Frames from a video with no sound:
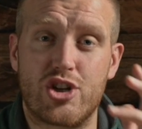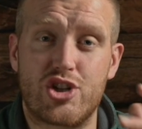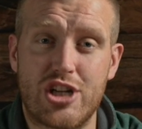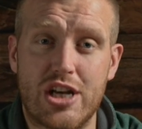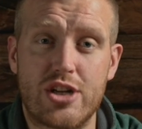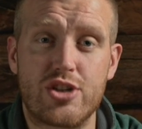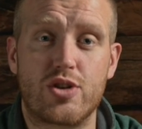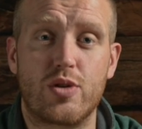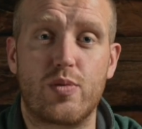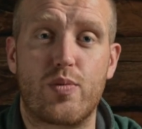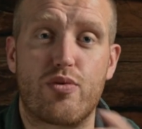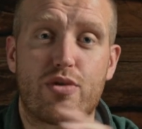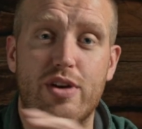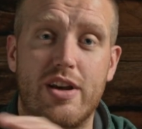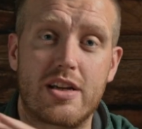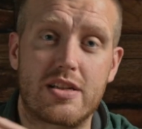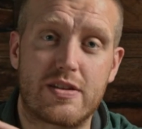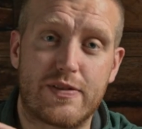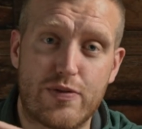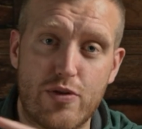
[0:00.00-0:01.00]
a gentle
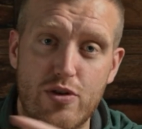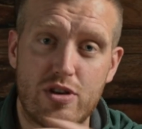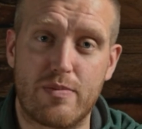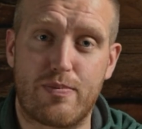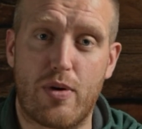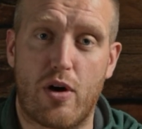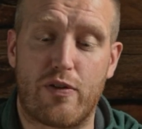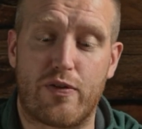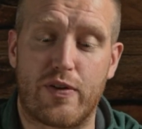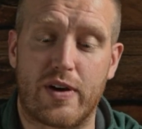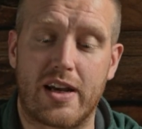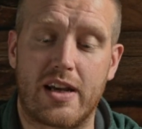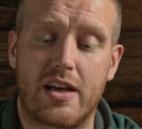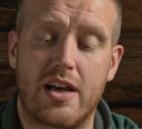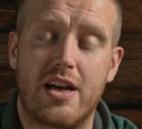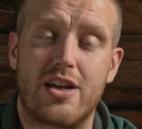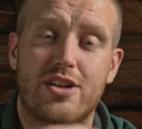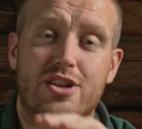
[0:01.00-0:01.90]
breeze through the Buffy